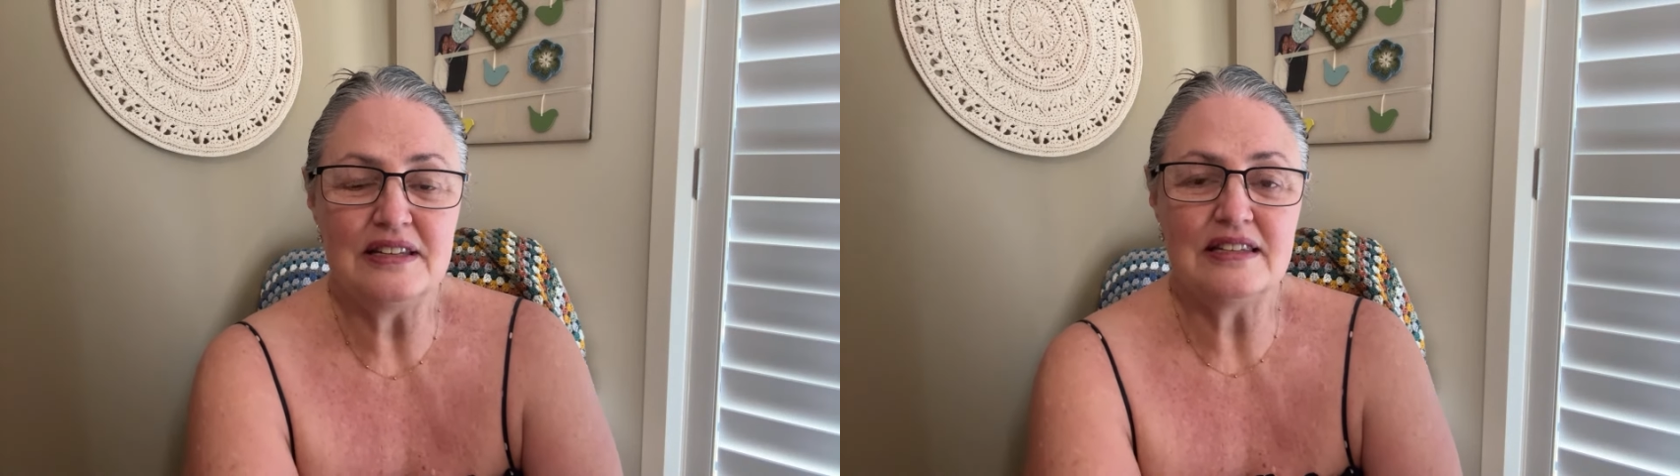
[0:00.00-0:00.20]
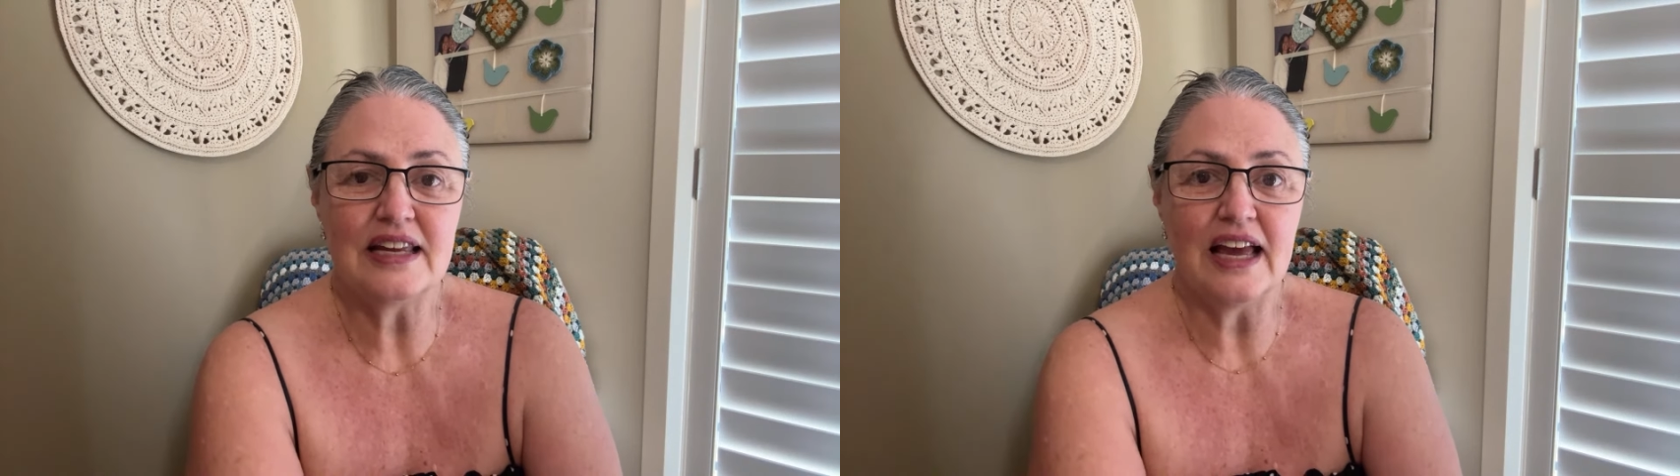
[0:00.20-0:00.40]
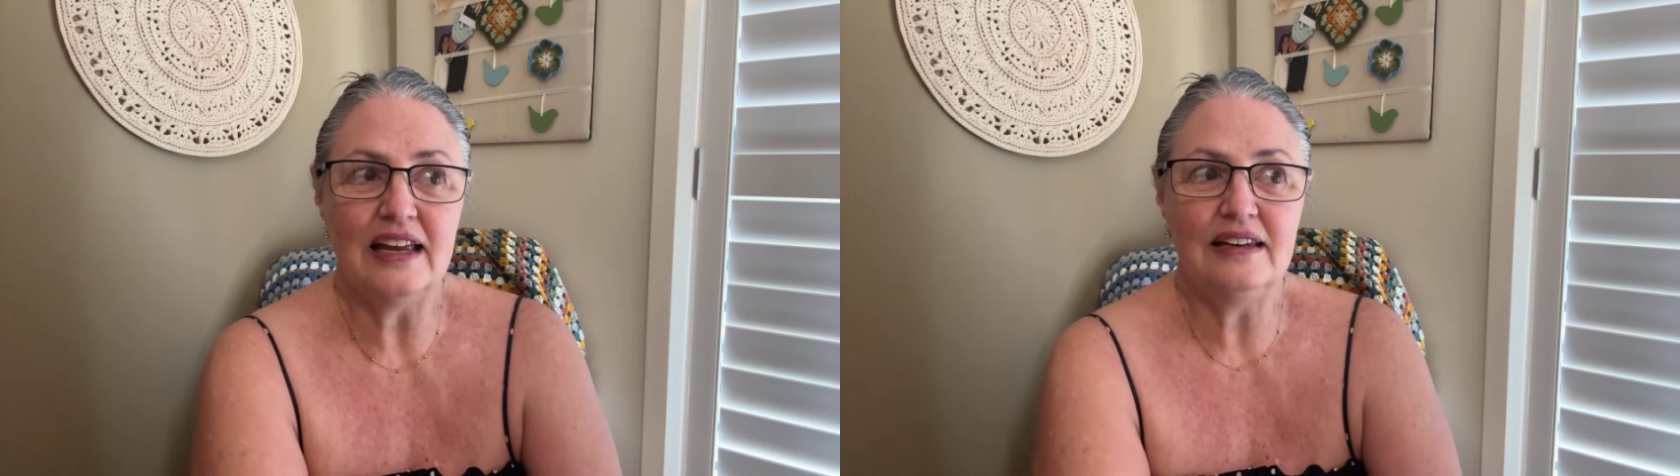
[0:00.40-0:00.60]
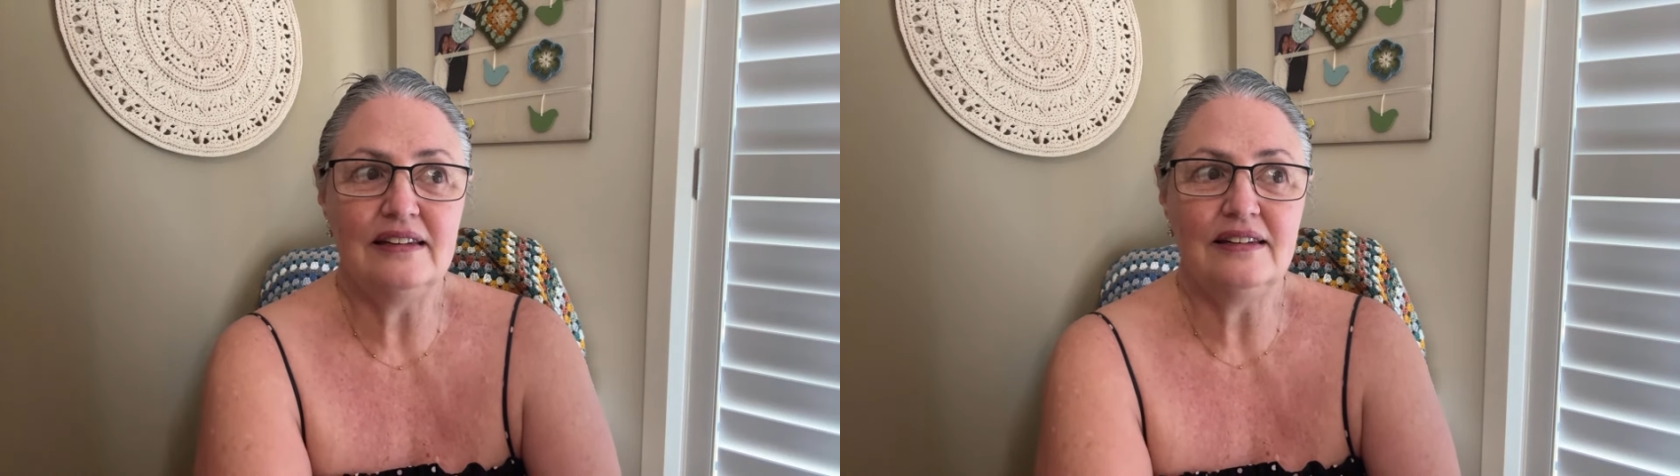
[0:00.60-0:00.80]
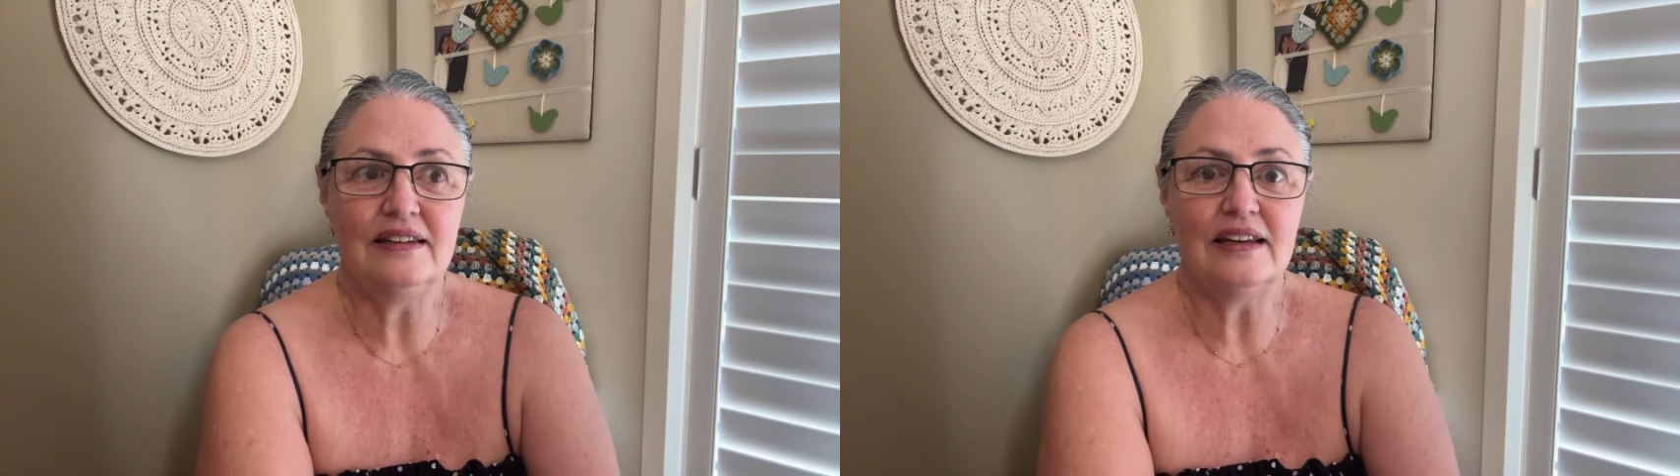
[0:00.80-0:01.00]

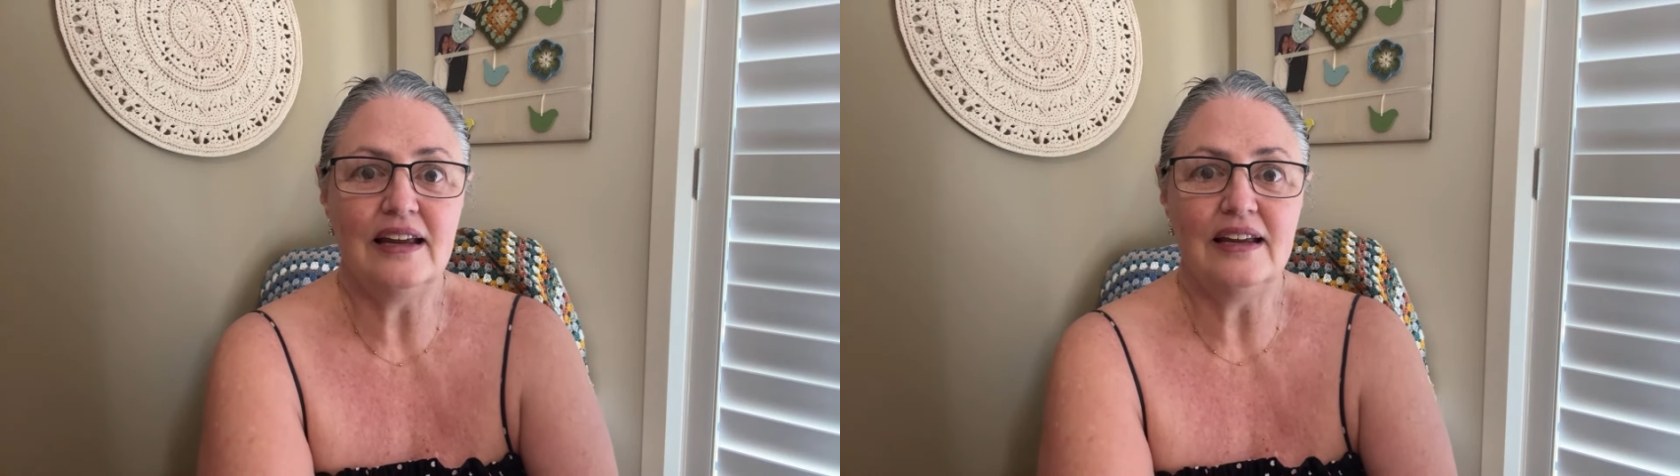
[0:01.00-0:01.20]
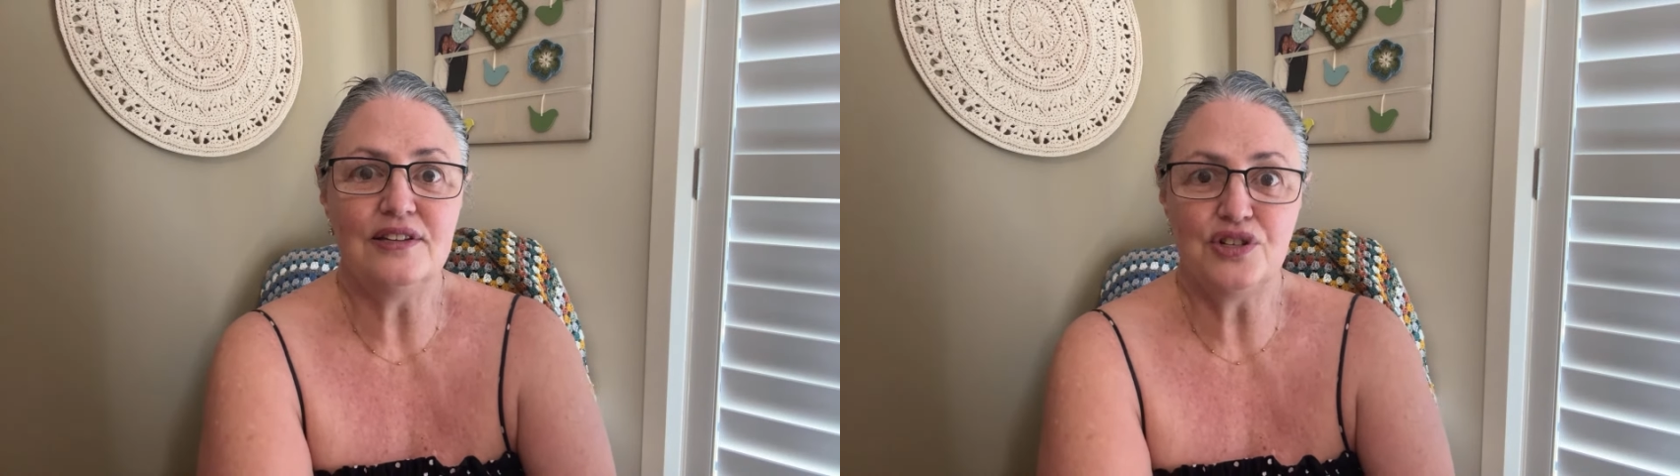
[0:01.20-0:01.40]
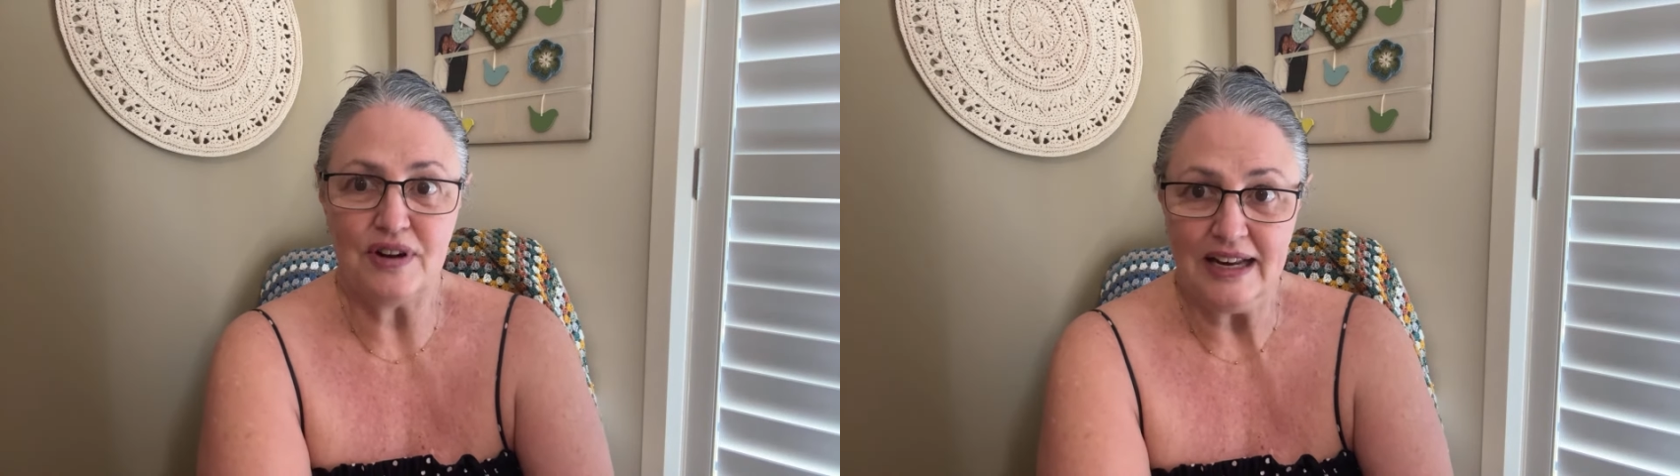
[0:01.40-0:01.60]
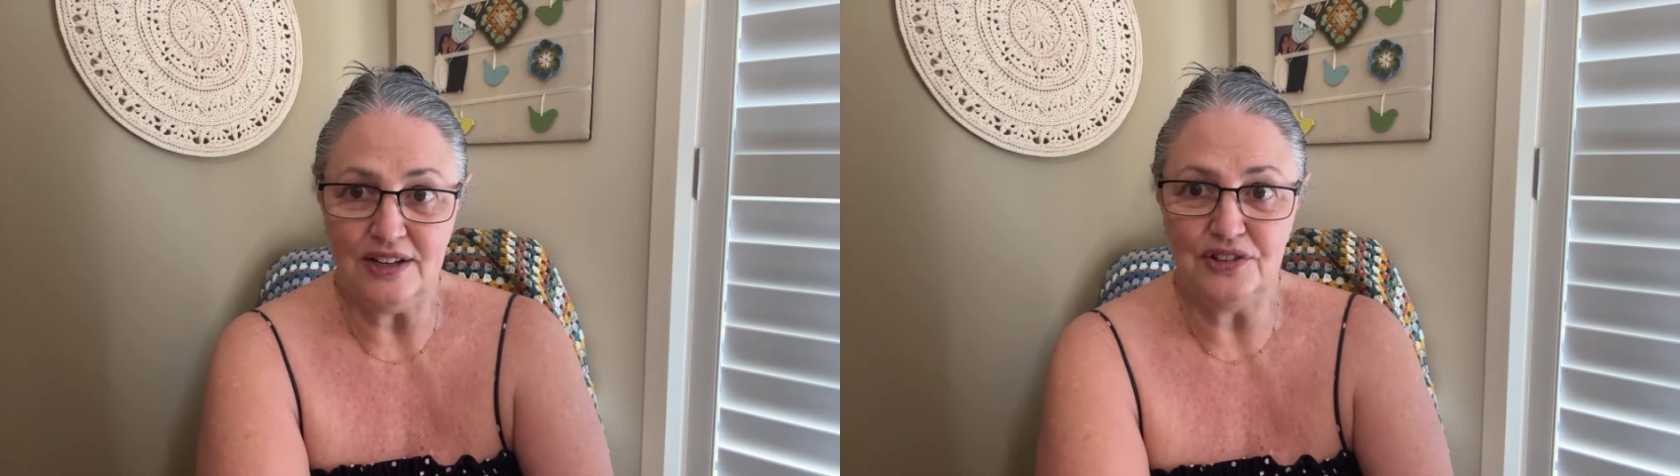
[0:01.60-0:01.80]
skein, Australian